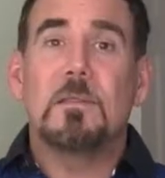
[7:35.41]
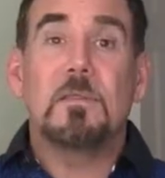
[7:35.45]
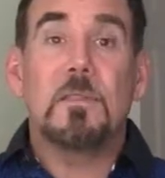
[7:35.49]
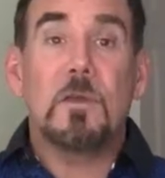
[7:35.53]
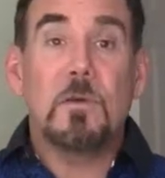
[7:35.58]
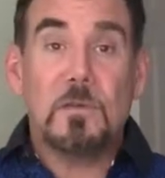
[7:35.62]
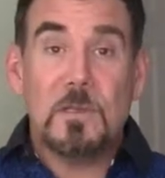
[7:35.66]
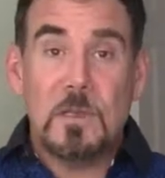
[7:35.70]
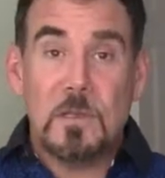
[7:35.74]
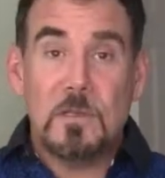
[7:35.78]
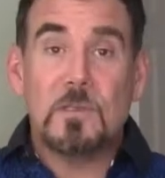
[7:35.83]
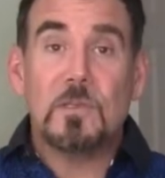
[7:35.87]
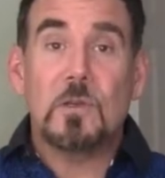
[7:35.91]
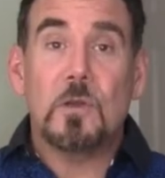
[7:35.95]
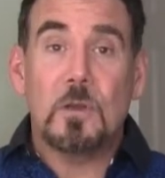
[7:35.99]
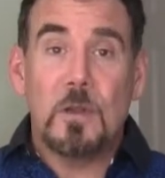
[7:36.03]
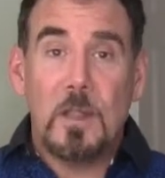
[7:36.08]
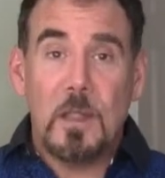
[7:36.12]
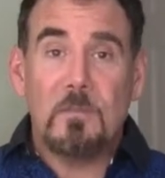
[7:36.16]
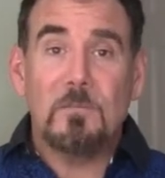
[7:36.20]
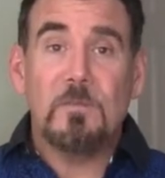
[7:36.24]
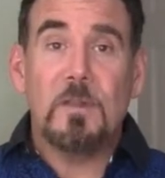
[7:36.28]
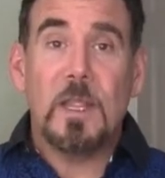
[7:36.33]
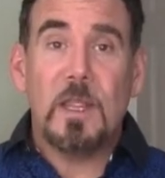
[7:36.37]
though those are
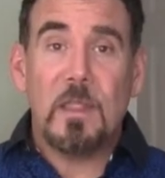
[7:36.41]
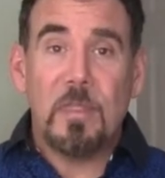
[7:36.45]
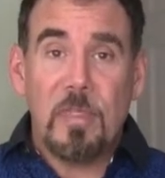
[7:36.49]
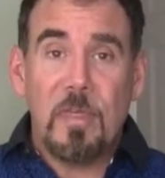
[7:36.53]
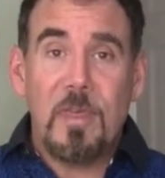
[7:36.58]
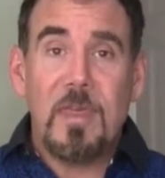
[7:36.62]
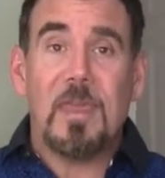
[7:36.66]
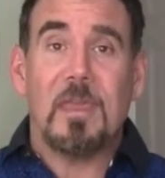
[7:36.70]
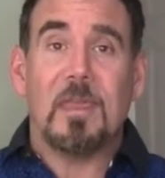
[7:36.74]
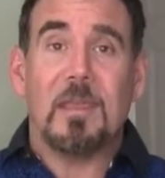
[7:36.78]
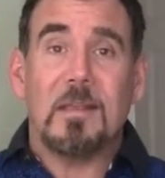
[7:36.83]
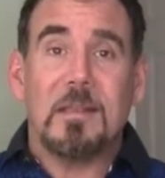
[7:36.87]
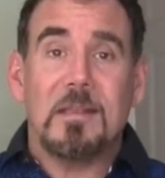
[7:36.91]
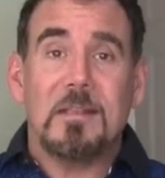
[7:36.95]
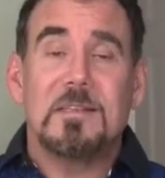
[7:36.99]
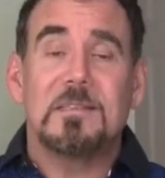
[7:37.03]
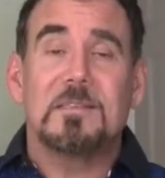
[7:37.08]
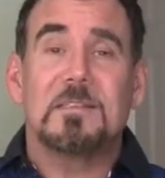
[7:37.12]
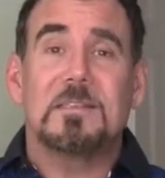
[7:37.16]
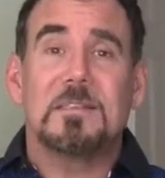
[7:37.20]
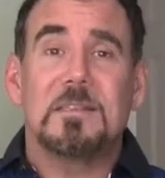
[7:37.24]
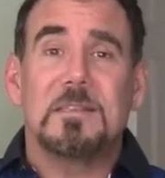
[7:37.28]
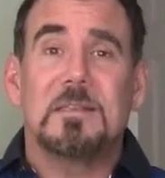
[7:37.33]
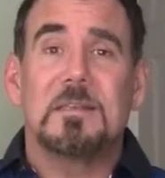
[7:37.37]
lovely
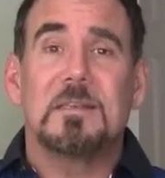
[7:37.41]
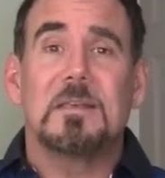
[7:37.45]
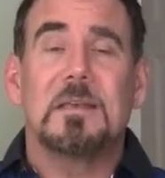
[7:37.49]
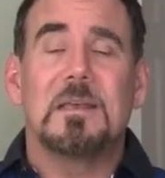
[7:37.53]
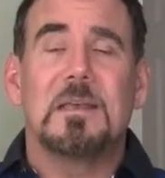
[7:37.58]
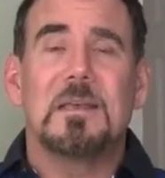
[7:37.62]
things,